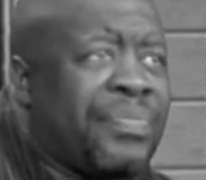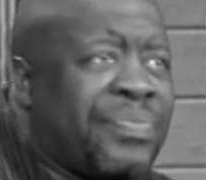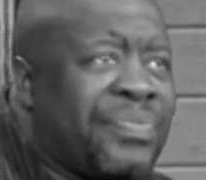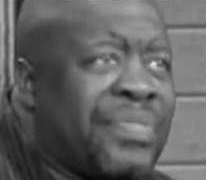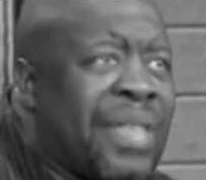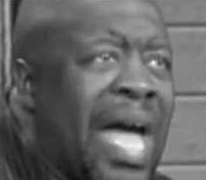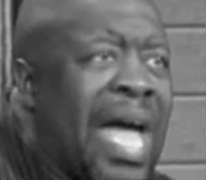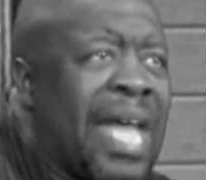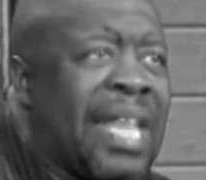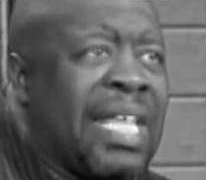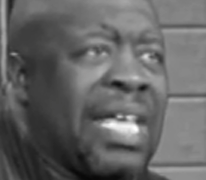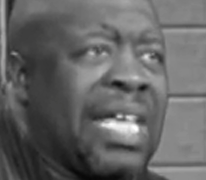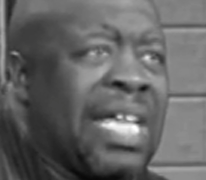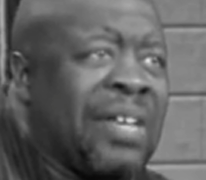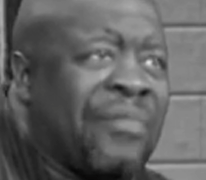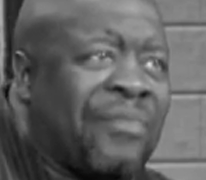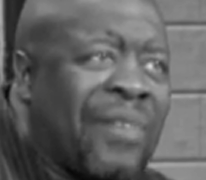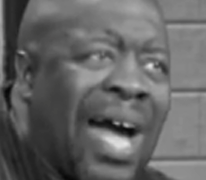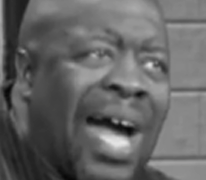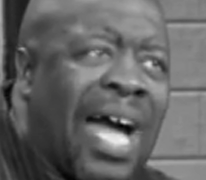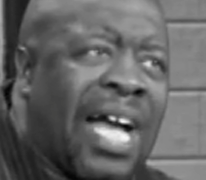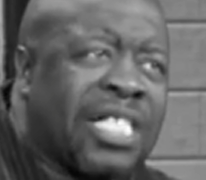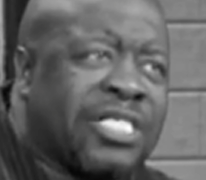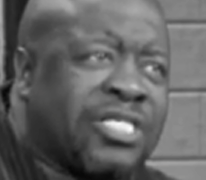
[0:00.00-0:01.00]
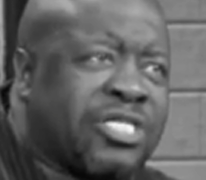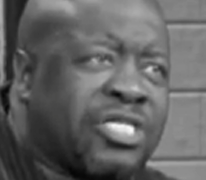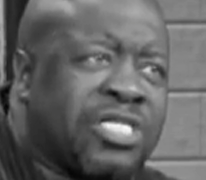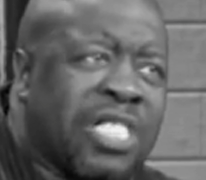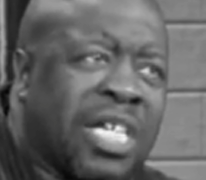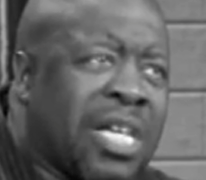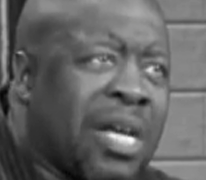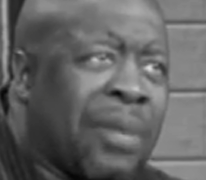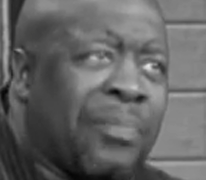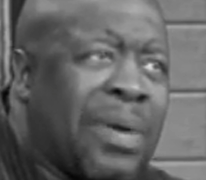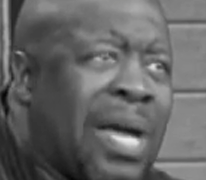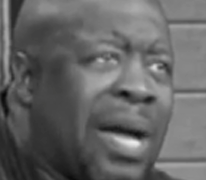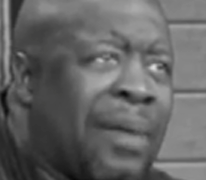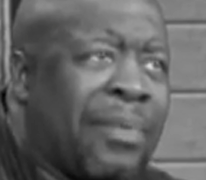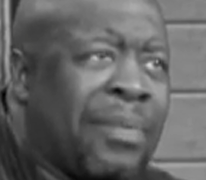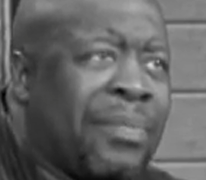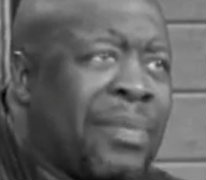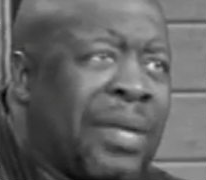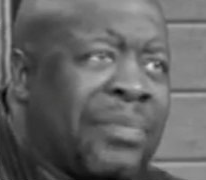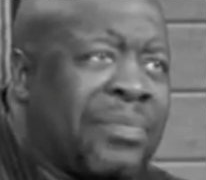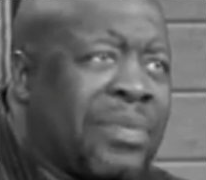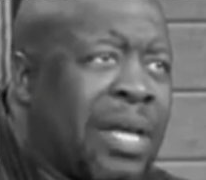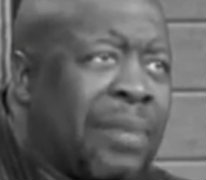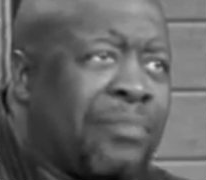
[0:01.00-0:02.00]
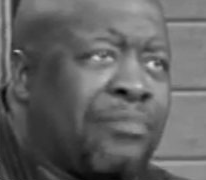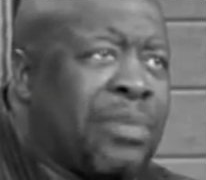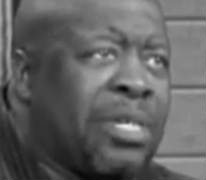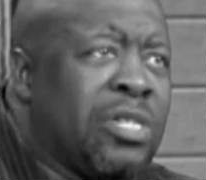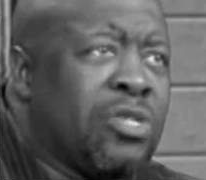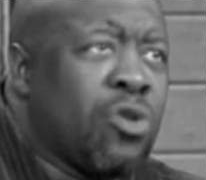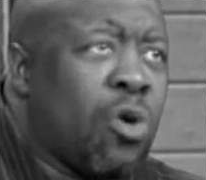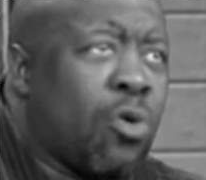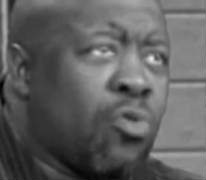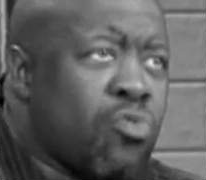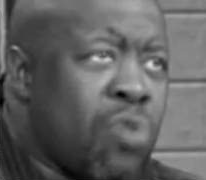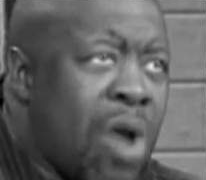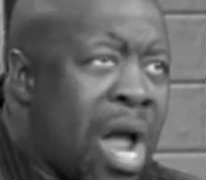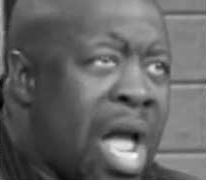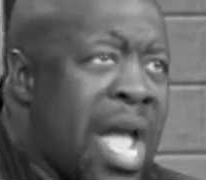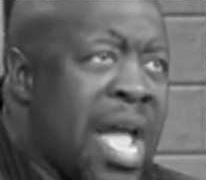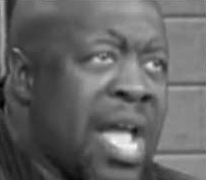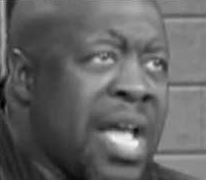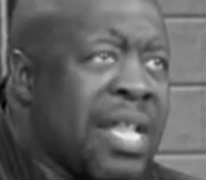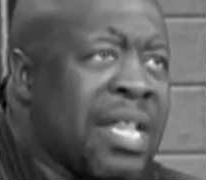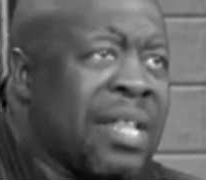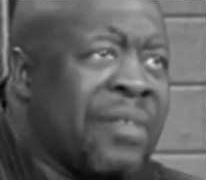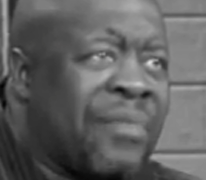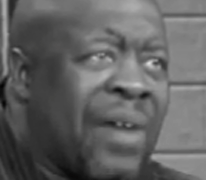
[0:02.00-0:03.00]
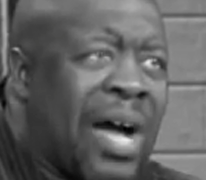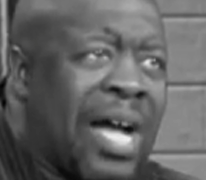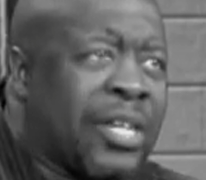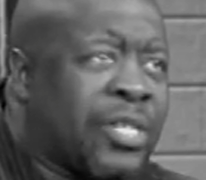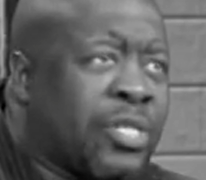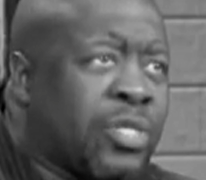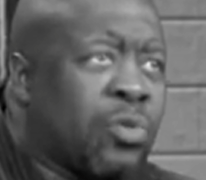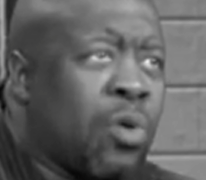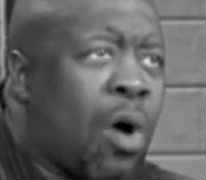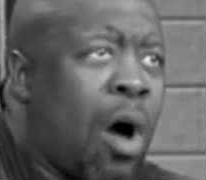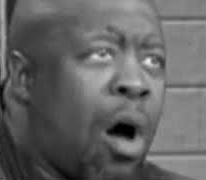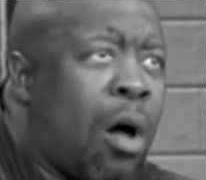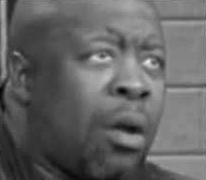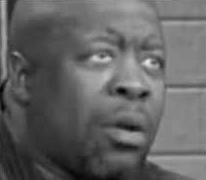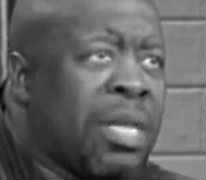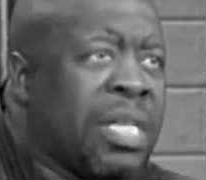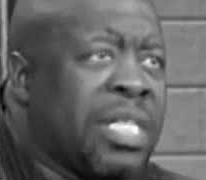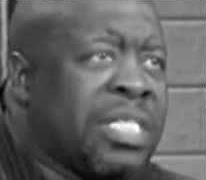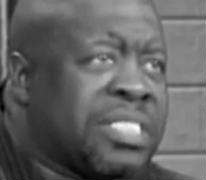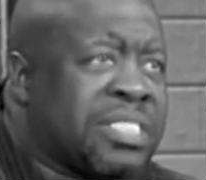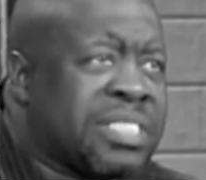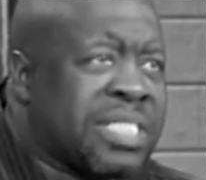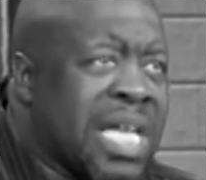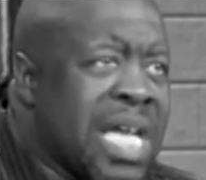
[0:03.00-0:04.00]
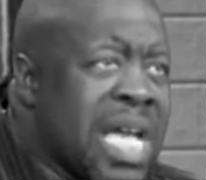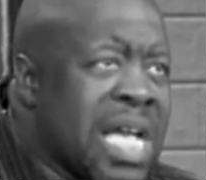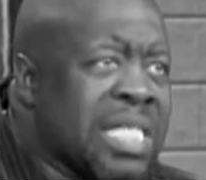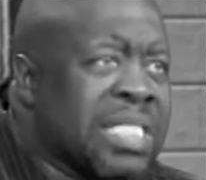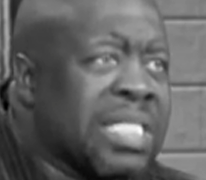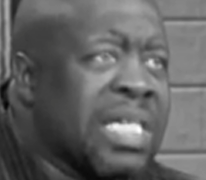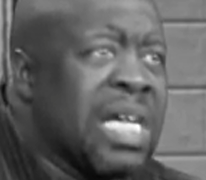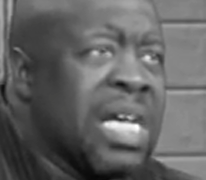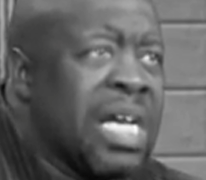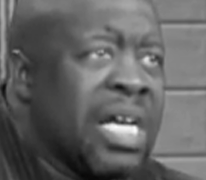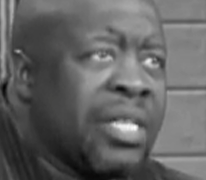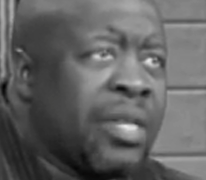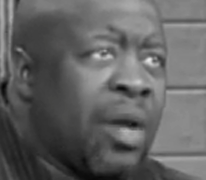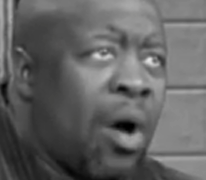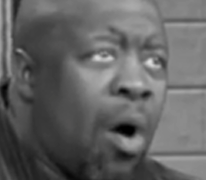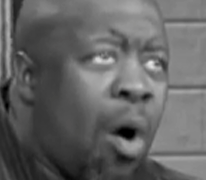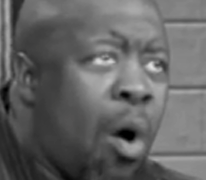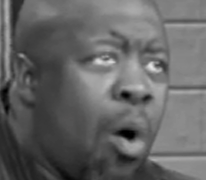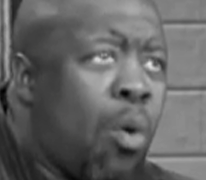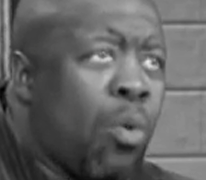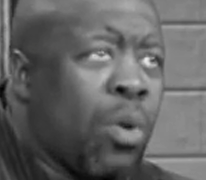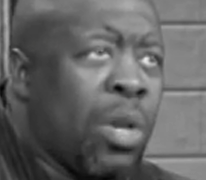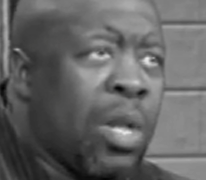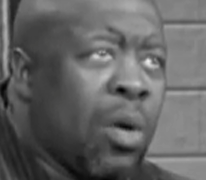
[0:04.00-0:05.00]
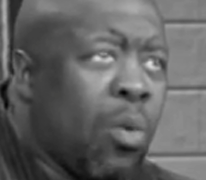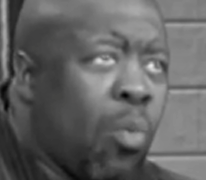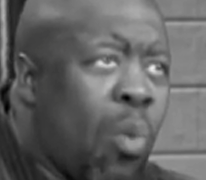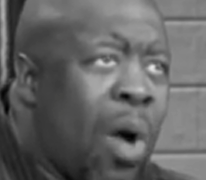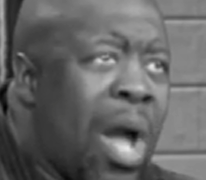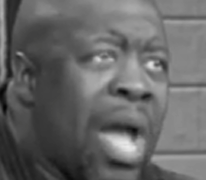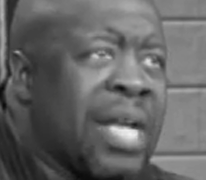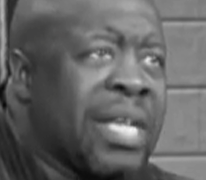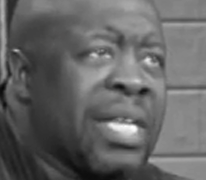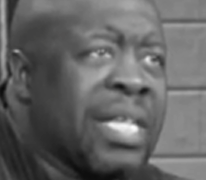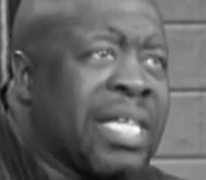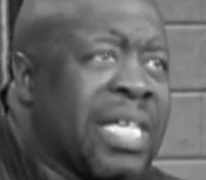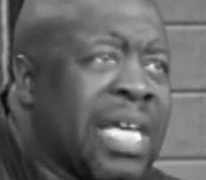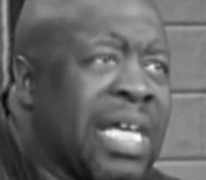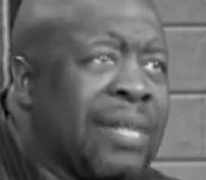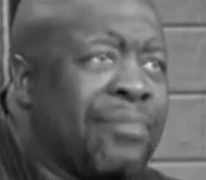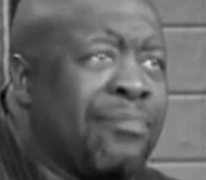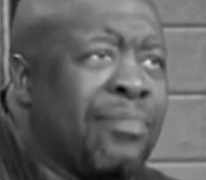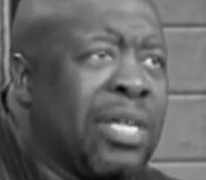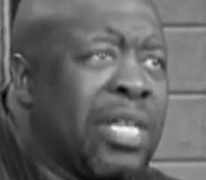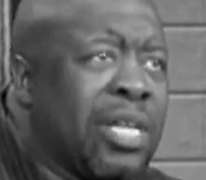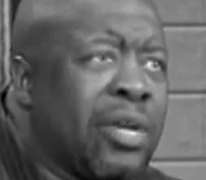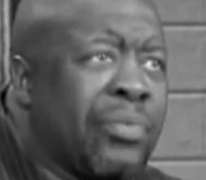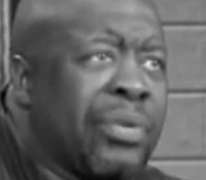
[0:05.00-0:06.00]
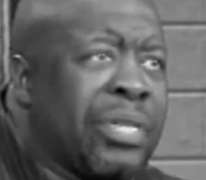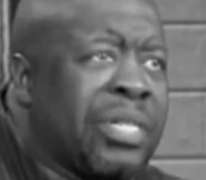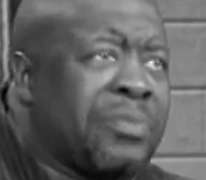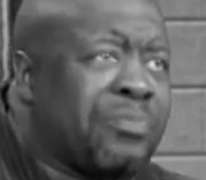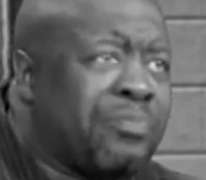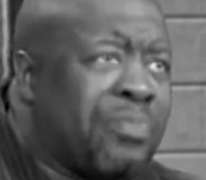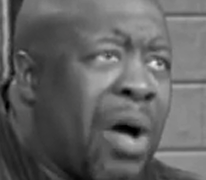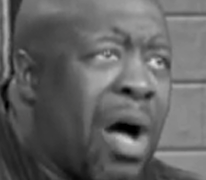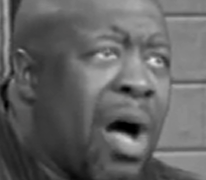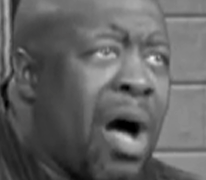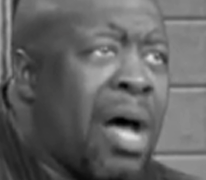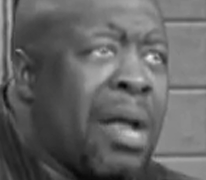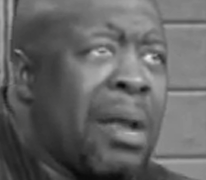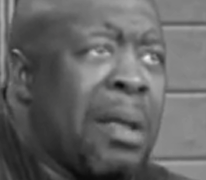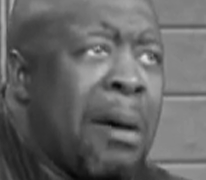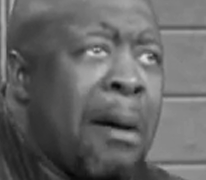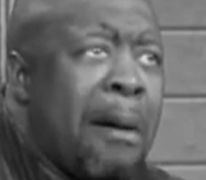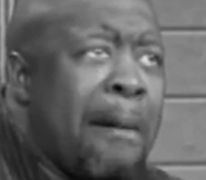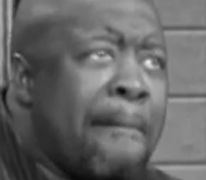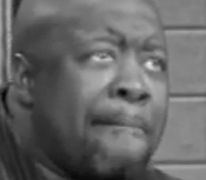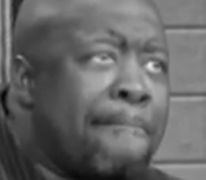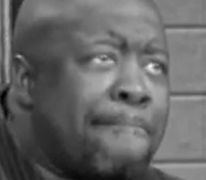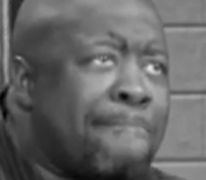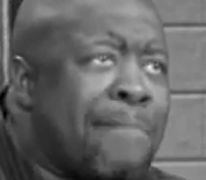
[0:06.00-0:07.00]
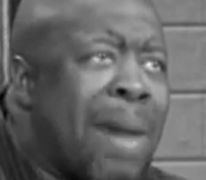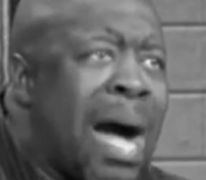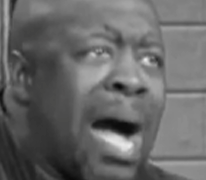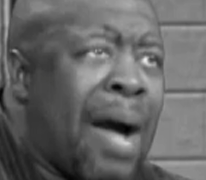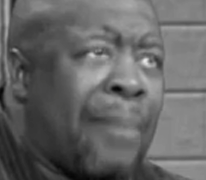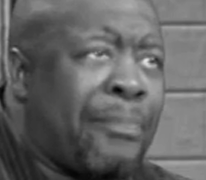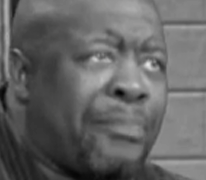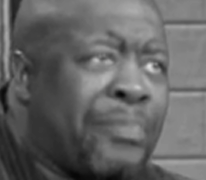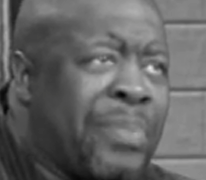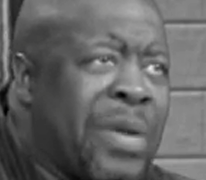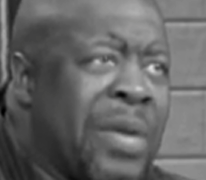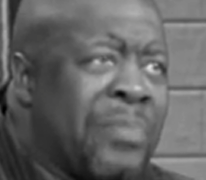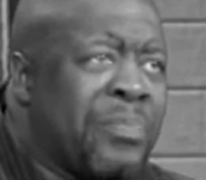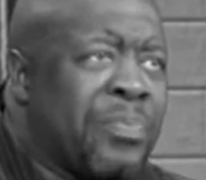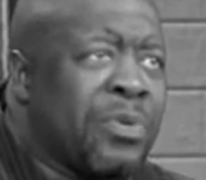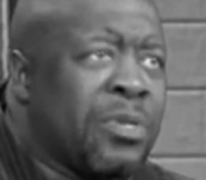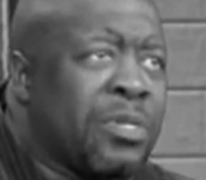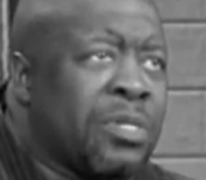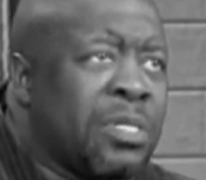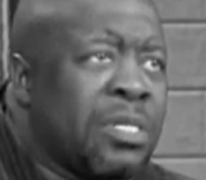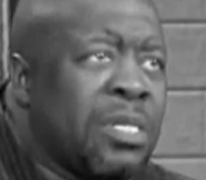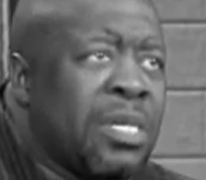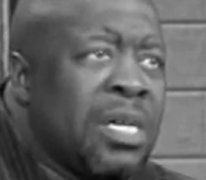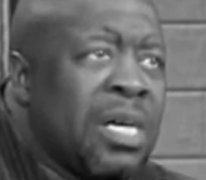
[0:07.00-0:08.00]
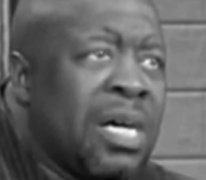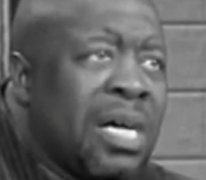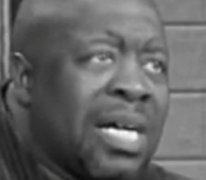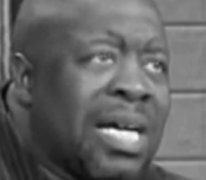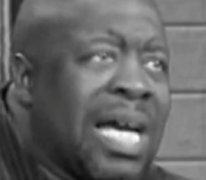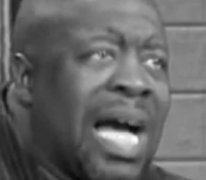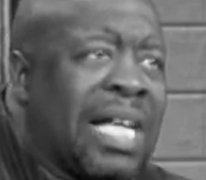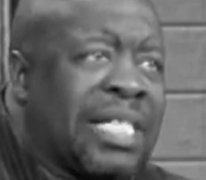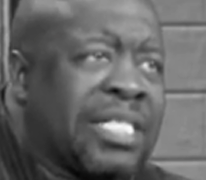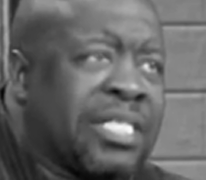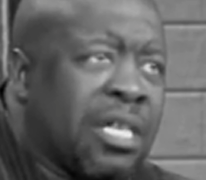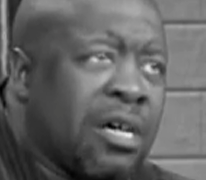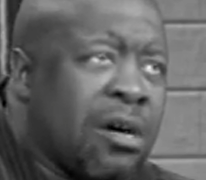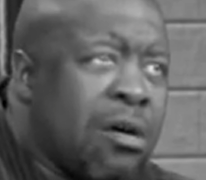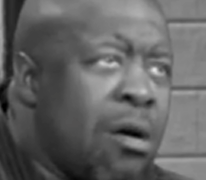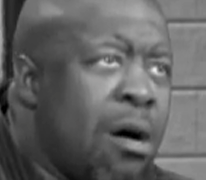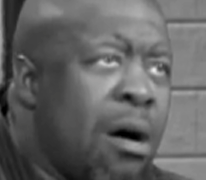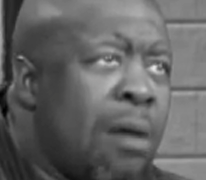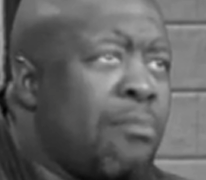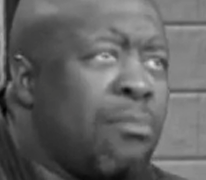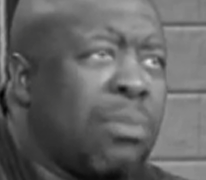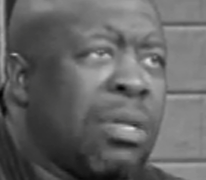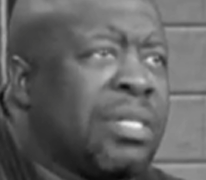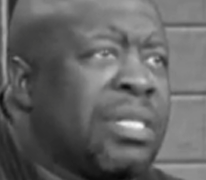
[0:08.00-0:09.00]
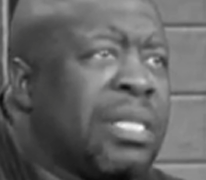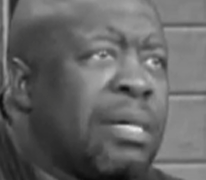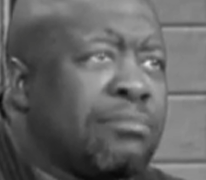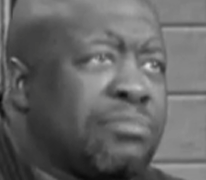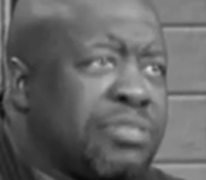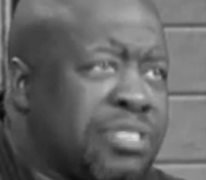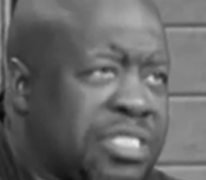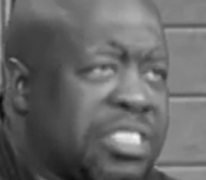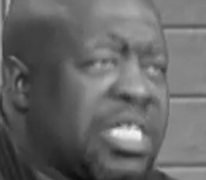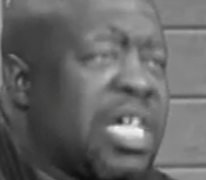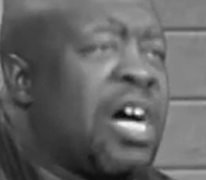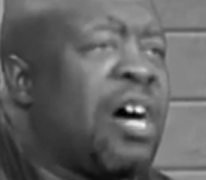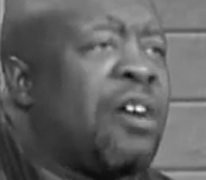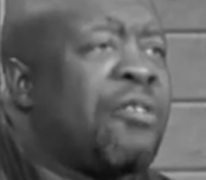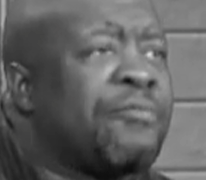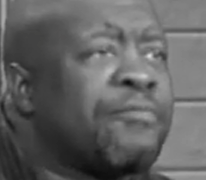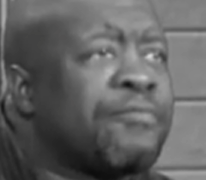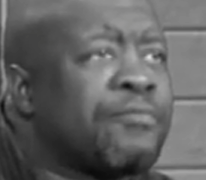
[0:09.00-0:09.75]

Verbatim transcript: That if I shut up heaven, that there be no rain, if I do all these things, the only way to get me to respond, my people got to humble themselves